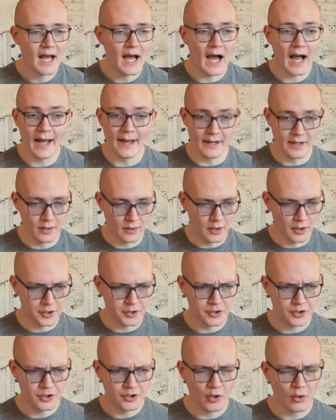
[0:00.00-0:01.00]
I
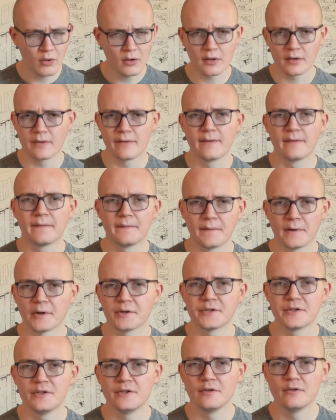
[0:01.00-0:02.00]
adored the
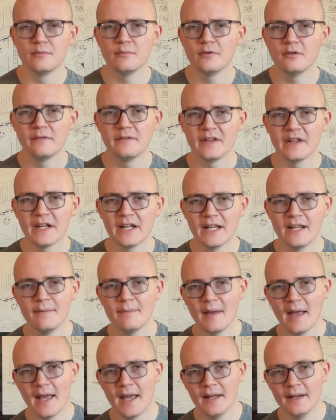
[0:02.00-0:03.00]
first Dune movie that he
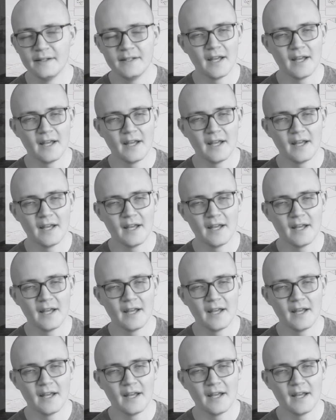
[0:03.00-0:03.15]
made.